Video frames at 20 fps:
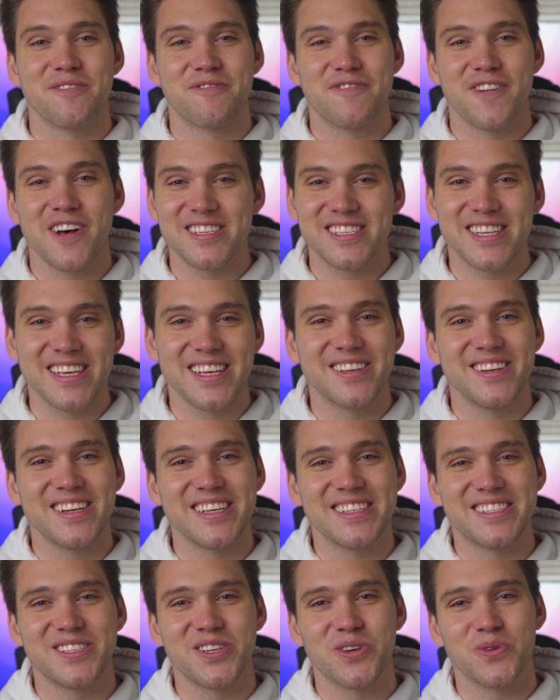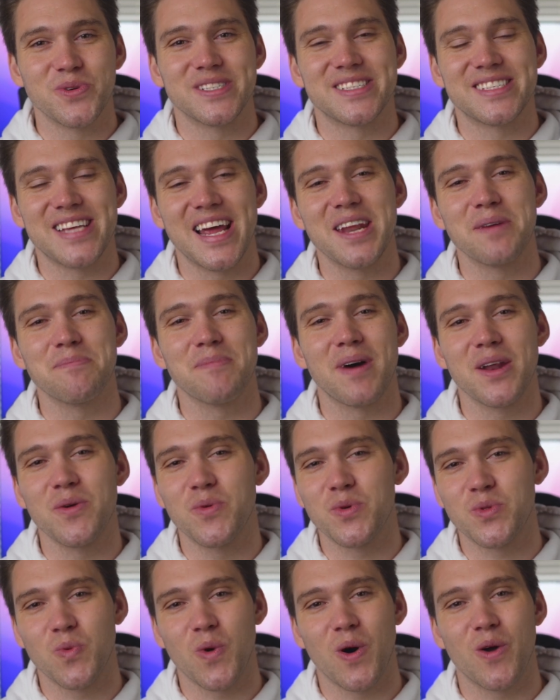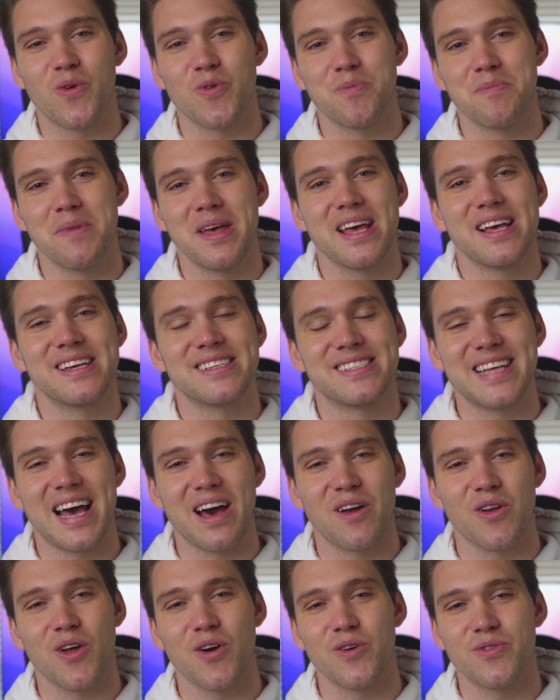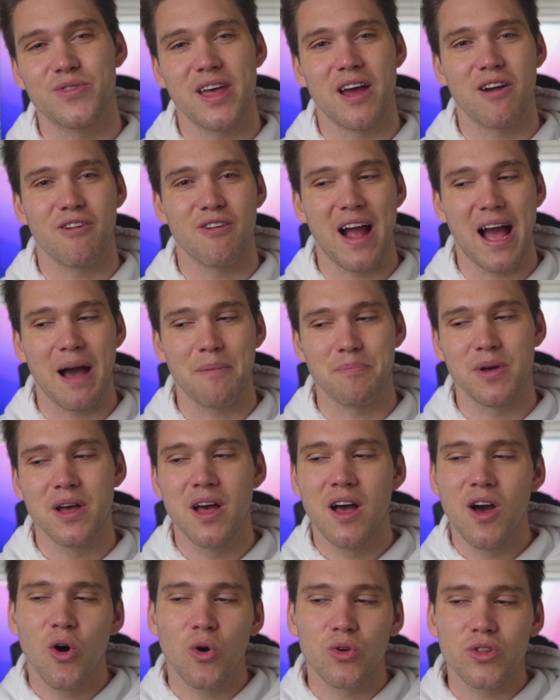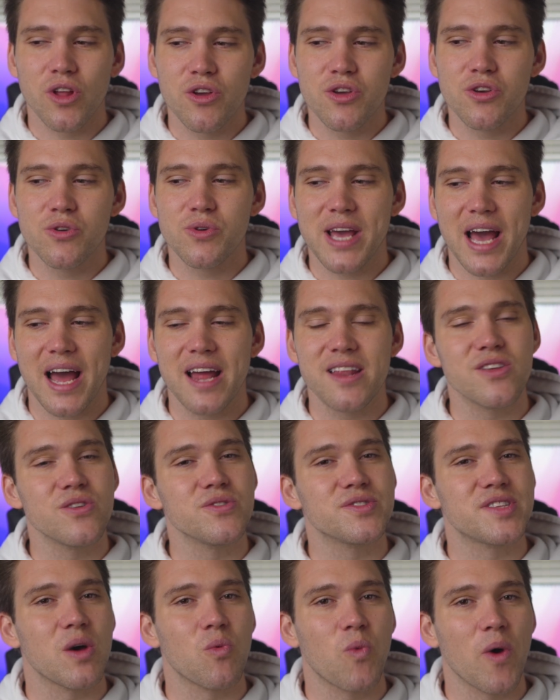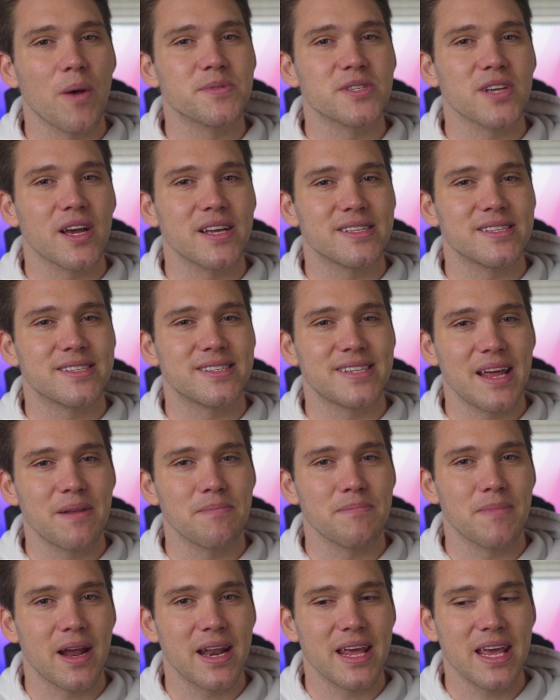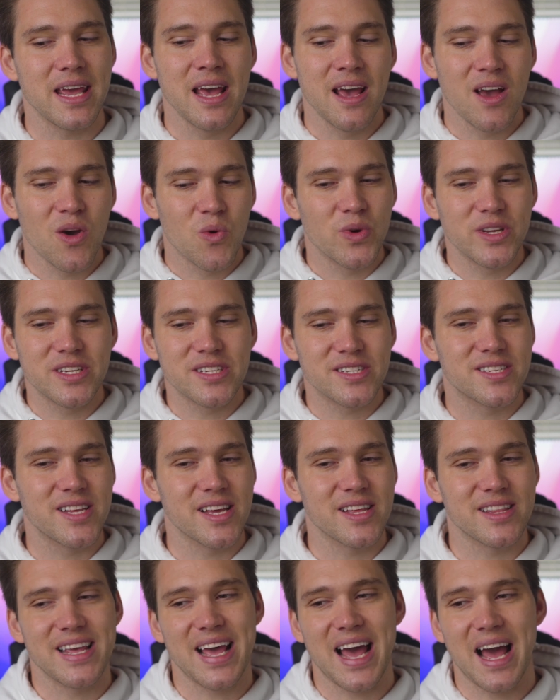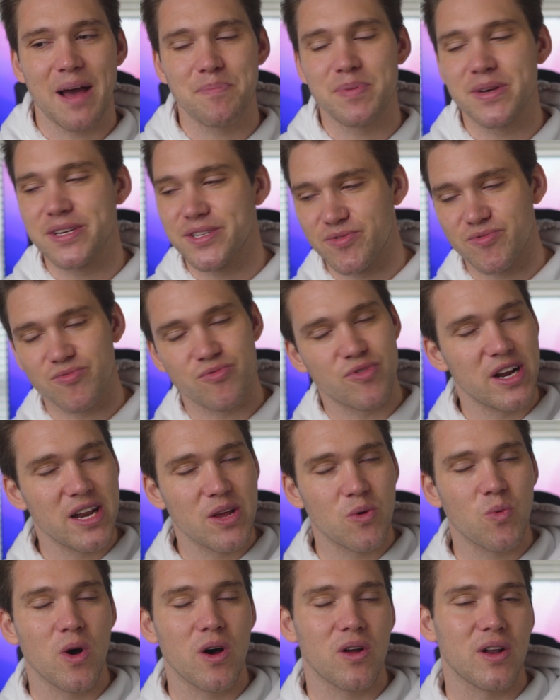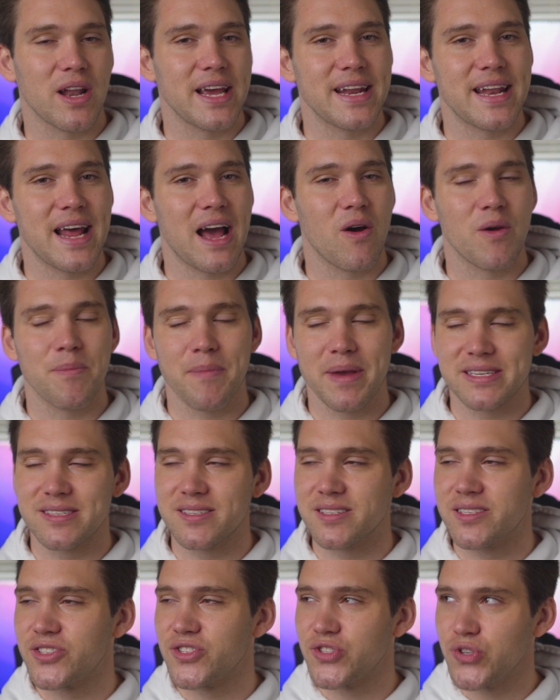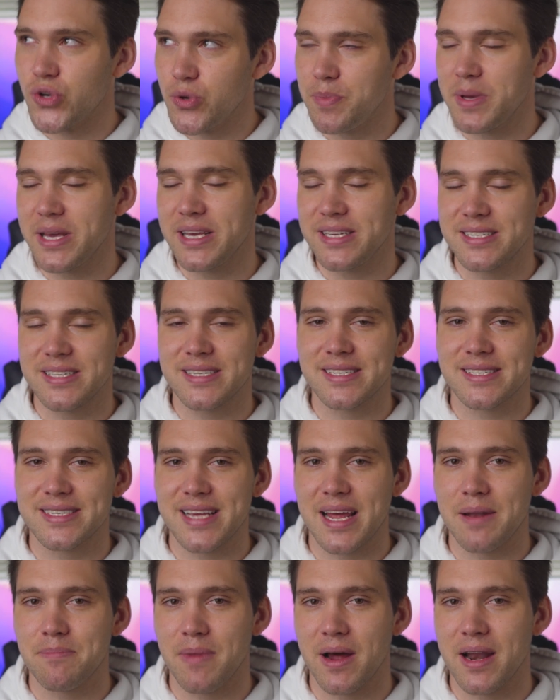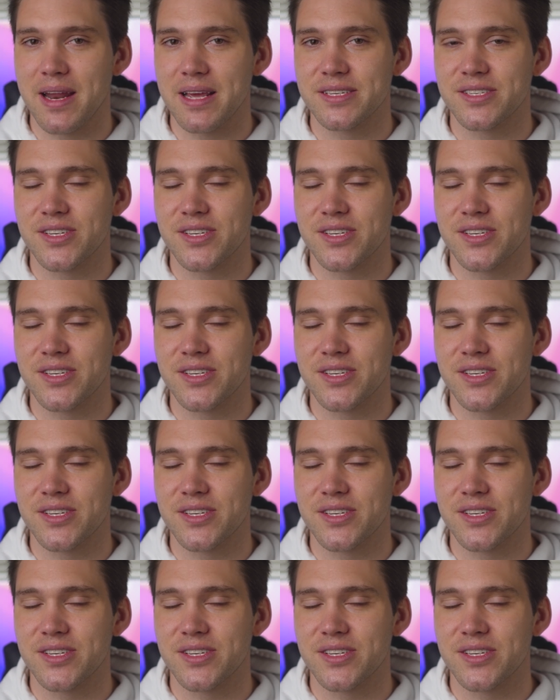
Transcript: The first thing you'll need to do when sending money with World Remit is download their app. Although you can use their website to send money, we just think the app is really well laid out. It makes it super easy to send money.